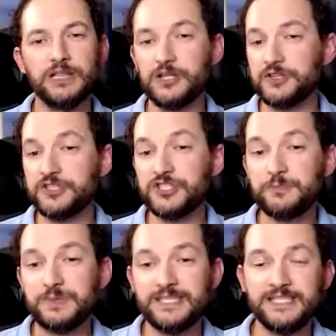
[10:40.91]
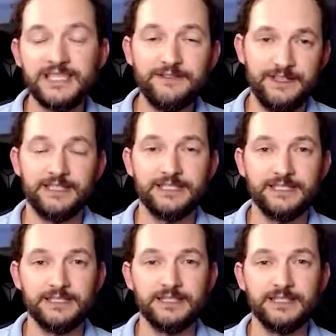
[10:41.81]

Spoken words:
a lot of the specifics